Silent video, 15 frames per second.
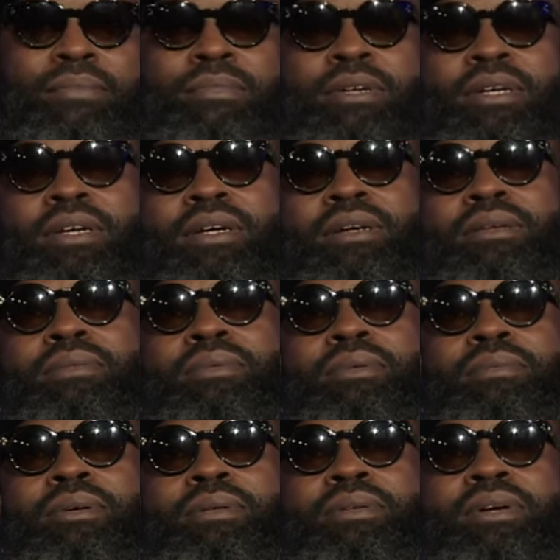man, what am
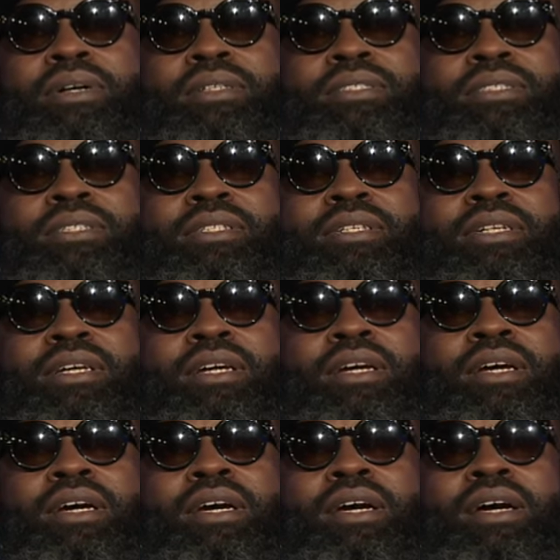I watching?
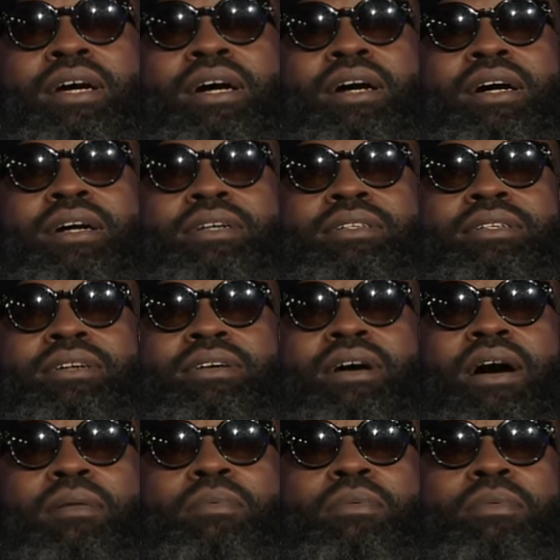Uh, you know,
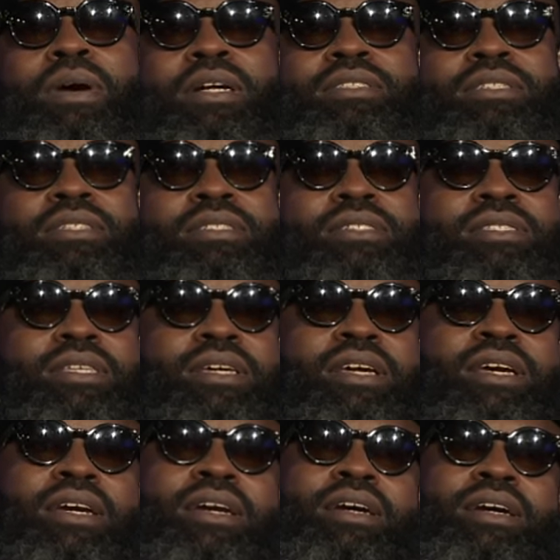I've been watching this
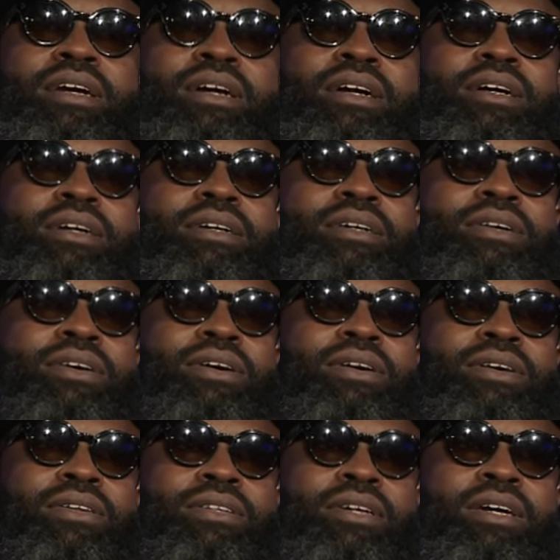thing uh,
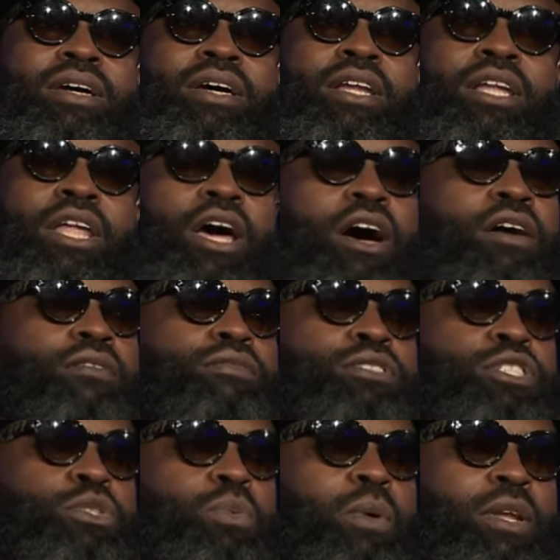called Love
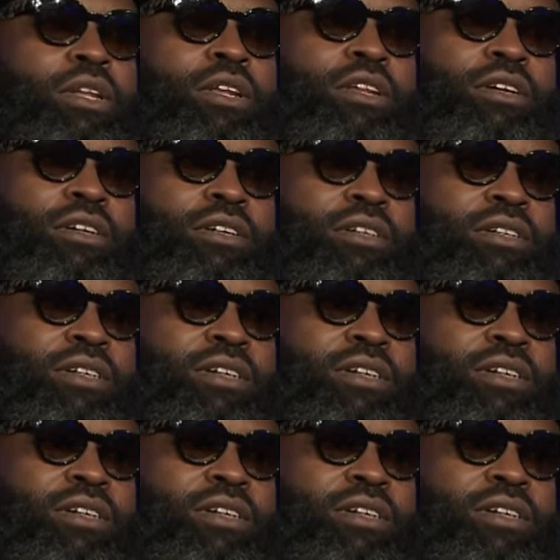Swindler.